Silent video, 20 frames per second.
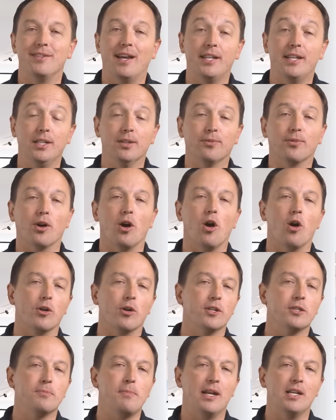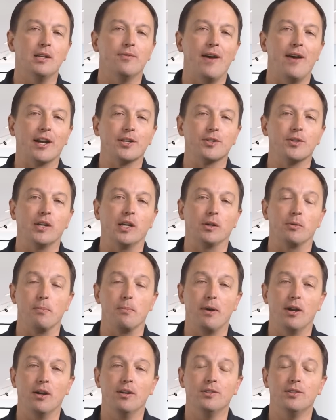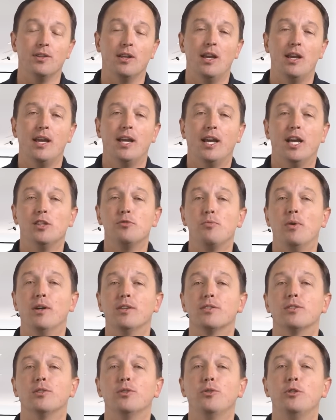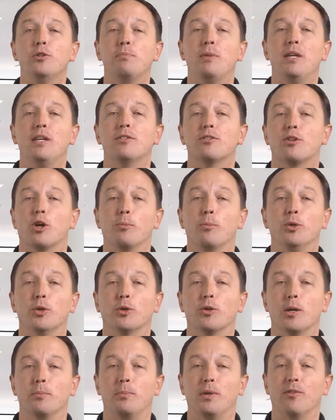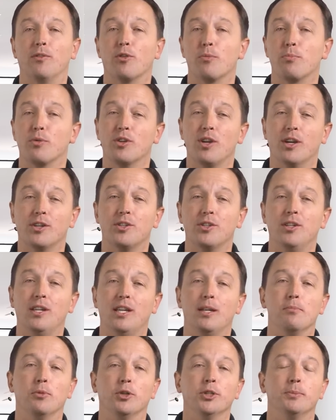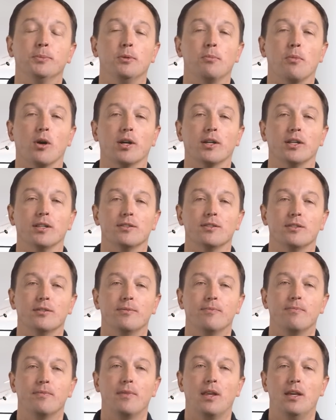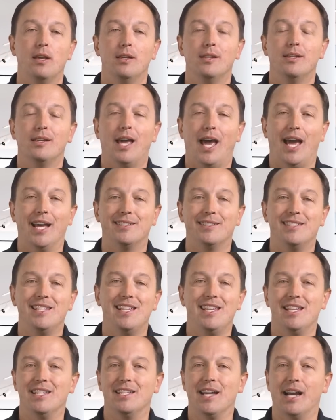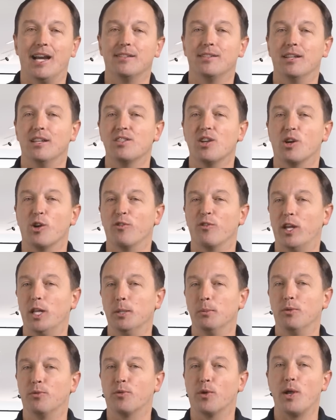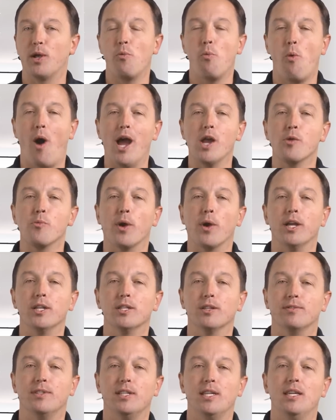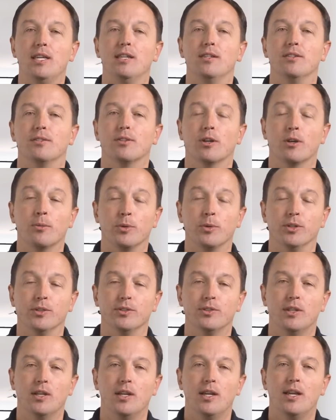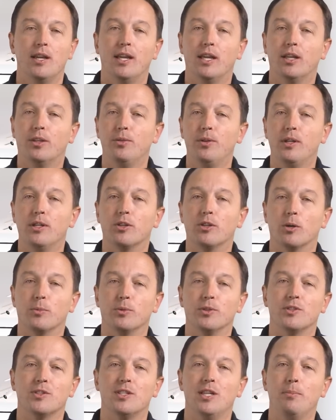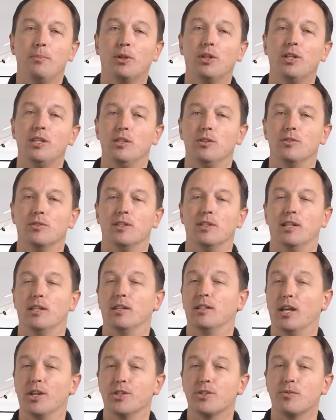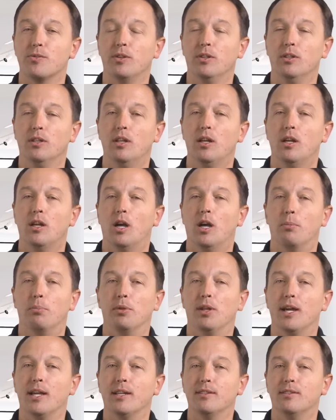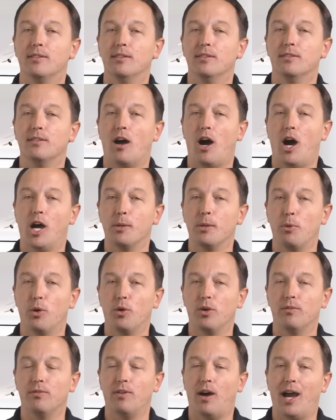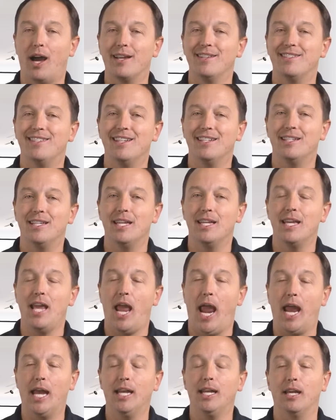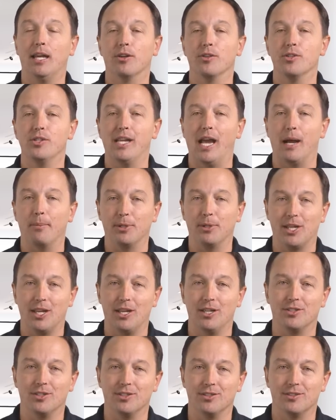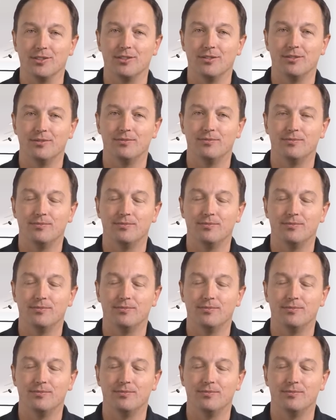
is ideal for harness manufacturing and repairs, as well as loose piece terminal crimping for production in multiple markets. SDE die sets are available for a wide range of TE's terminals, including terminals typically used in industrial, appliances, automotive, ICT, and energy applications.